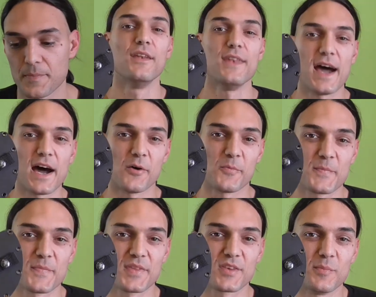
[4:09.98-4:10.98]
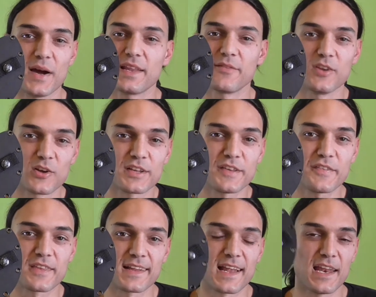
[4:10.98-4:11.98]
Now, you might have
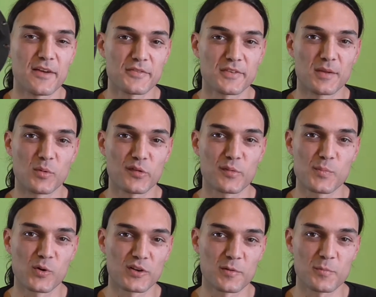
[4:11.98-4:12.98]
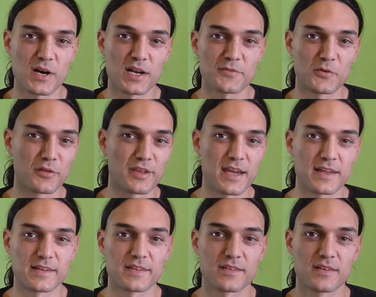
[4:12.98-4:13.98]
noticed that I left the most important part for the
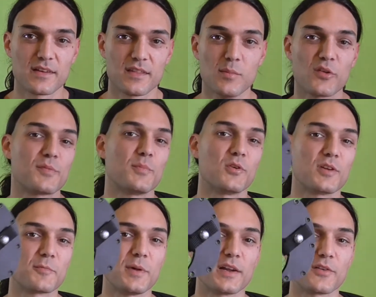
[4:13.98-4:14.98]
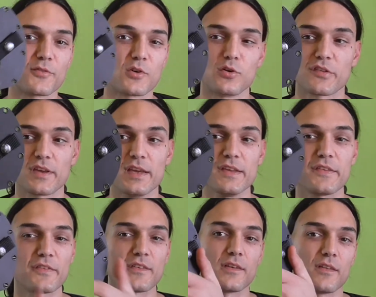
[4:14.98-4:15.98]
end. The most important part, of course,
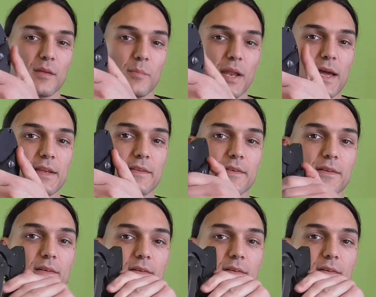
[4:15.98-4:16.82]
is the blade.